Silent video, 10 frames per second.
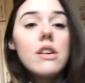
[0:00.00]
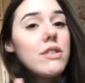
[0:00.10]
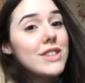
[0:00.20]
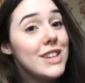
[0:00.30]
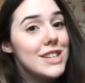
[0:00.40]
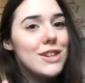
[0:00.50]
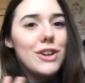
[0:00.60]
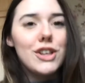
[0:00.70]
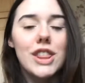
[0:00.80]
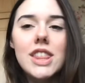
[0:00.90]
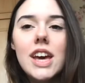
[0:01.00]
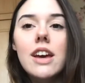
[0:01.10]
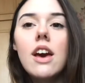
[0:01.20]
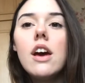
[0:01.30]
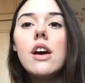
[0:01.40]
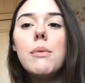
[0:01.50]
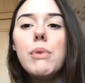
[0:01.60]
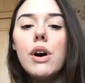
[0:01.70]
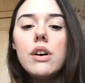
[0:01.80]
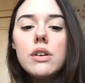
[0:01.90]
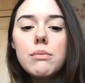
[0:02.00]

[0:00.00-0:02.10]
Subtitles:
so that's not a good thing, but